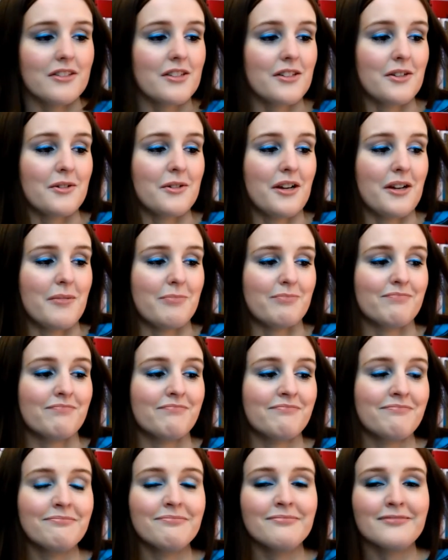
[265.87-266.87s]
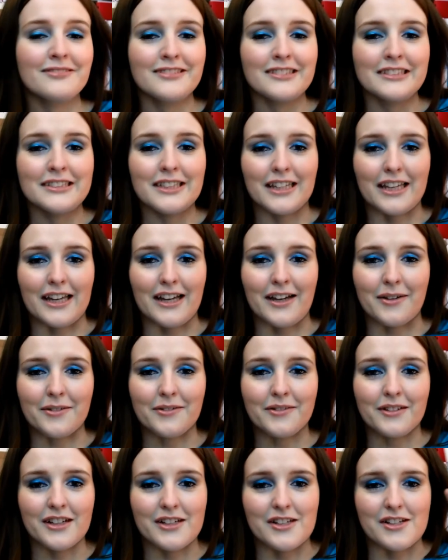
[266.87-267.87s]
So yeah,
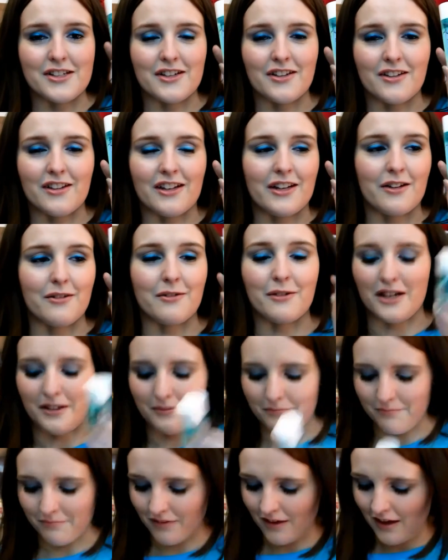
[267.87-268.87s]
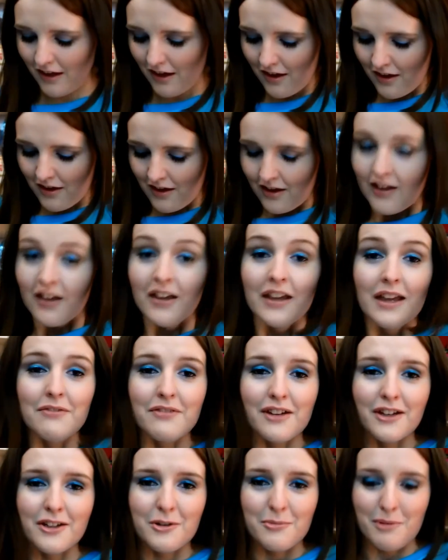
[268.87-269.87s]
I just got a little one. If
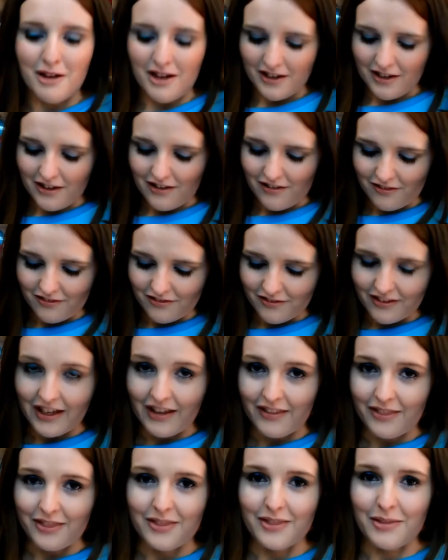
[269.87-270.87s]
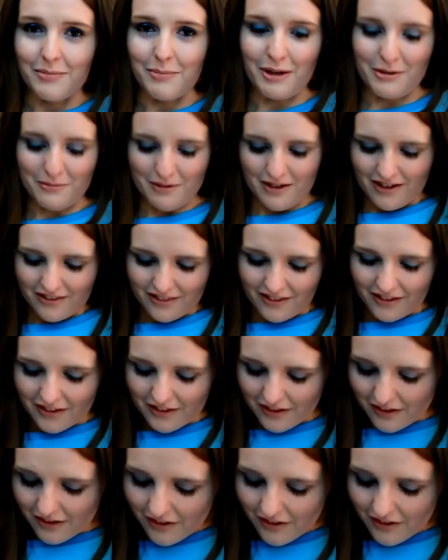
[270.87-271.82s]
I go back, I'll get the big one, I think.